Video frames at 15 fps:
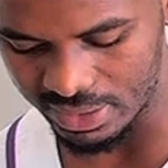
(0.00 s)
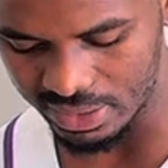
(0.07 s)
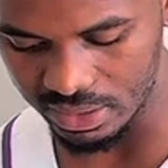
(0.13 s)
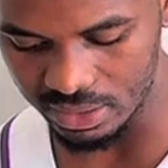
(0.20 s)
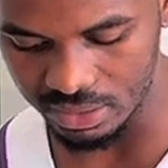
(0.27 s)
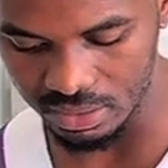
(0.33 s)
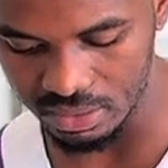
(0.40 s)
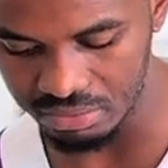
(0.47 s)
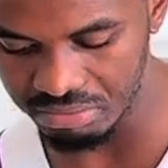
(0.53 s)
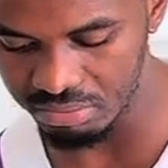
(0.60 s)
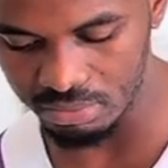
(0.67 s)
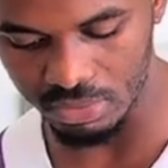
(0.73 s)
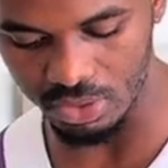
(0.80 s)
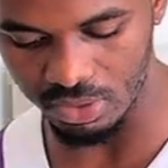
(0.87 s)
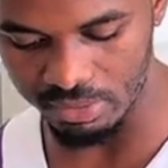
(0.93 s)
in
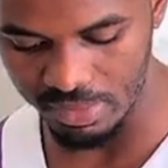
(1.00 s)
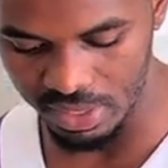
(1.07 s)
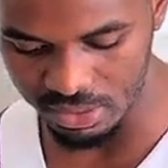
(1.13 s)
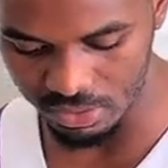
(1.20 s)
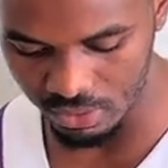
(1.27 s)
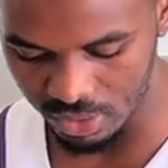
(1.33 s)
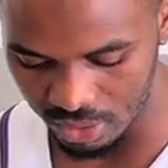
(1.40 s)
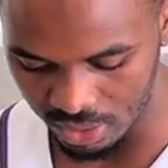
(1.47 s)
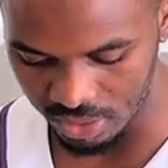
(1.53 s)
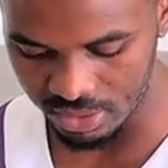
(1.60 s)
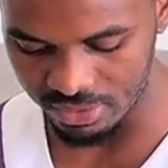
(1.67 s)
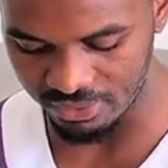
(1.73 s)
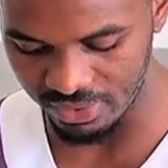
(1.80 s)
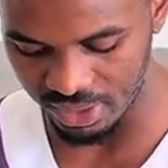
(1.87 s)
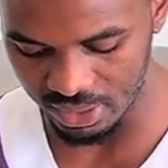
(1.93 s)
your mind quickly is
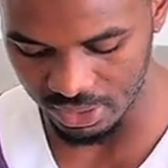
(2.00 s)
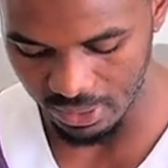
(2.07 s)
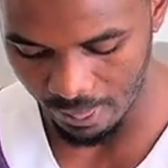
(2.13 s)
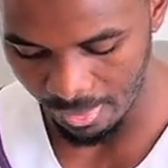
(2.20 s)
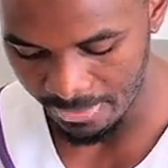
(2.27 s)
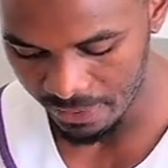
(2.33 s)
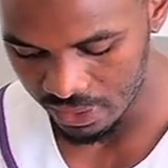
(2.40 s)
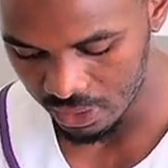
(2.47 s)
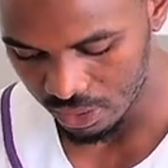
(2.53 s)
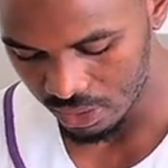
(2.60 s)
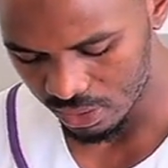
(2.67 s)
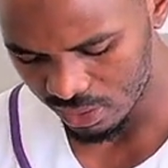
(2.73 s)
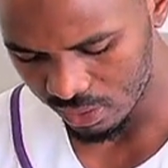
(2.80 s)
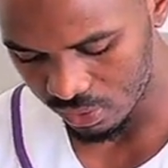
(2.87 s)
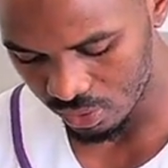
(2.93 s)
fine.
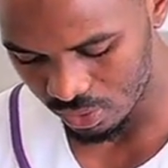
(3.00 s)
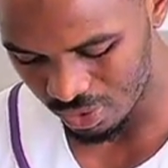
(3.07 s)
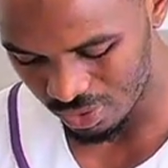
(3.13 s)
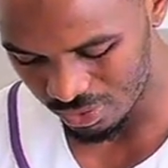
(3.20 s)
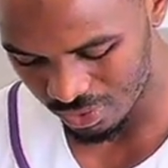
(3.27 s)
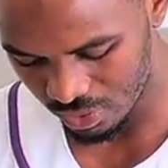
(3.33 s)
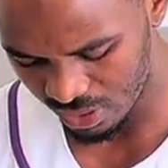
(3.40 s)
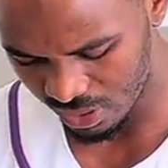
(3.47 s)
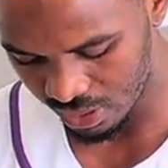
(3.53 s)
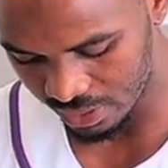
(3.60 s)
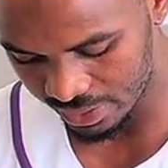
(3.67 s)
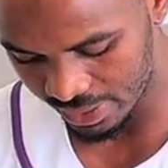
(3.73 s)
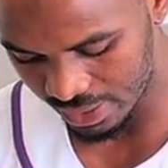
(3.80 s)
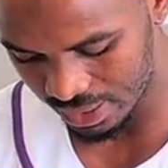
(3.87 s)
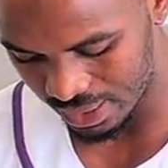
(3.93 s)
So we're
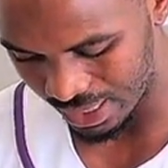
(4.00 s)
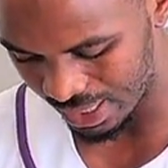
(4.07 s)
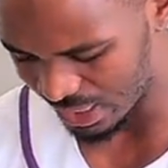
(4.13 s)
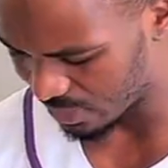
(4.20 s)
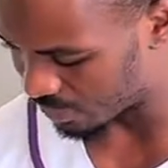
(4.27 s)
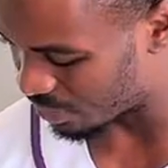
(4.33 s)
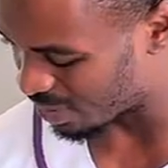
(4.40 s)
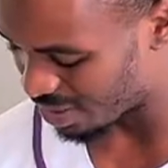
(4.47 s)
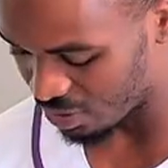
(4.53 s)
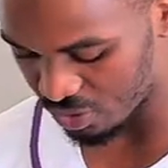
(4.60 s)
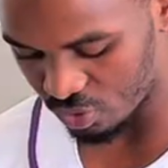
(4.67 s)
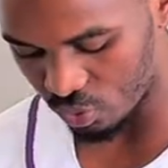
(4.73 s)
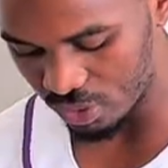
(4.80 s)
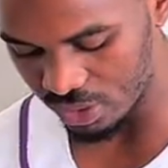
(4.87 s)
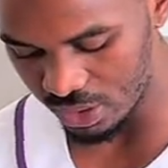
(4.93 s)
gonna use
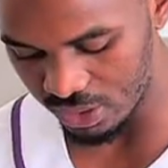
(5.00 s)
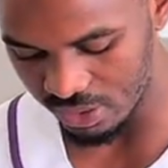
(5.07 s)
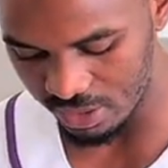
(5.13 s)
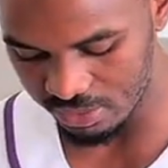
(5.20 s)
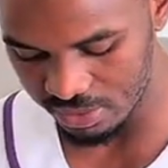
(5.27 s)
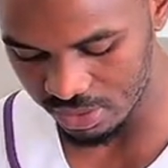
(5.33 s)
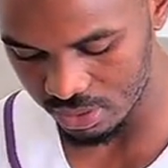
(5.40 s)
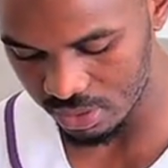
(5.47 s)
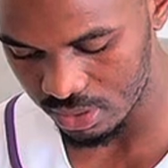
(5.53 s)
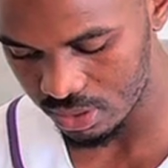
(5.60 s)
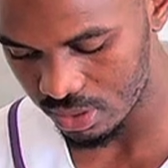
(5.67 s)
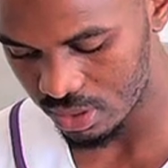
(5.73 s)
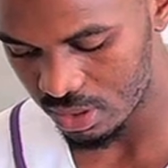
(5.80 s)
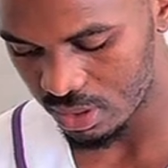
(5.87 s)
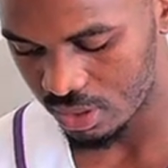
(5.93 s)
20 grams.
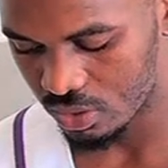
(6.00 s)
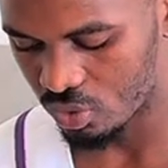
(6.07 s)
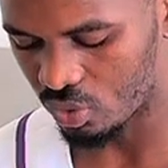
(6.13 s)
So the